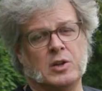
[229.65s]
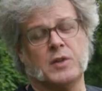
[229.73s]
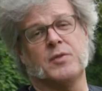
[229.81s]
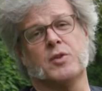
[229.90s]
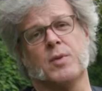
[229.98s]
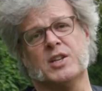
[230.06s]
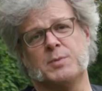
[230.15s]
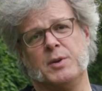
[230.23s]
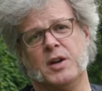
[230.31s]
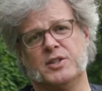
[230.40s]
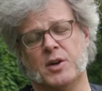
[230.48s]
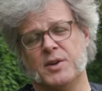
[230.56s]
Look for the recipe
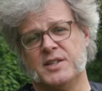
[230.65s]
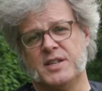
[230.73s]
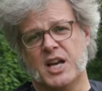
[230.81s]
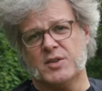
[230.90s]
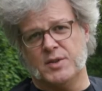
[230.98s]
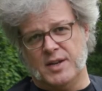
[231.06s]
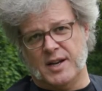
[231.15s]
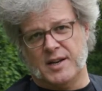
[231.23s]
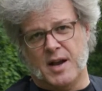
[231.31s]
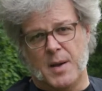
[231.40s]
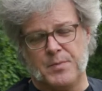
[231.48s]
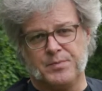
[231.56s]
on
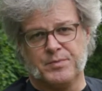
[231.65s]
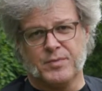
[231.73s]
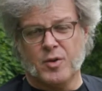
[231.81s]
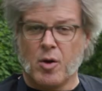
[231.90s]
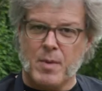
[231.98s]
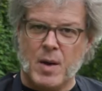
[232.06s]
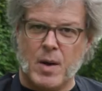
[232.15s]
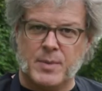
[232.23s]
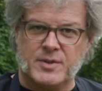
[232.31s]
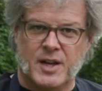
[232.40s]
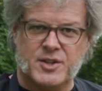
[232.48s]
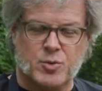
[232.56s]
TonyChachere's.com. or my
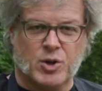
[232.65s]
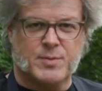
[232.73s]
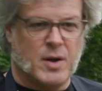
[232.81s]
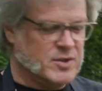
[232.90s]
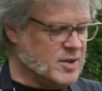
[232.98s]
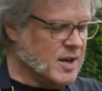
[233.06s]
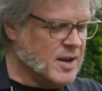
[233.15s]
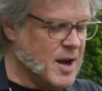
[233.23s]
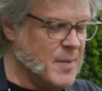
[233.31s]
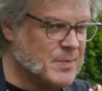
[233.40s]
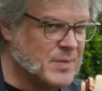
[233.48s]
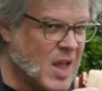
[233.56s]
website,
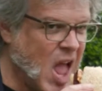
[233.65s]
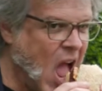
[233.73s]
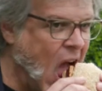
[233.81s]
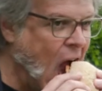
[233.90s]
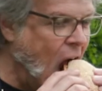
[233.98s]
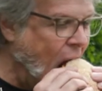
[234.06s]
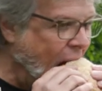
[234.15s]
georgemotz.com. Wow.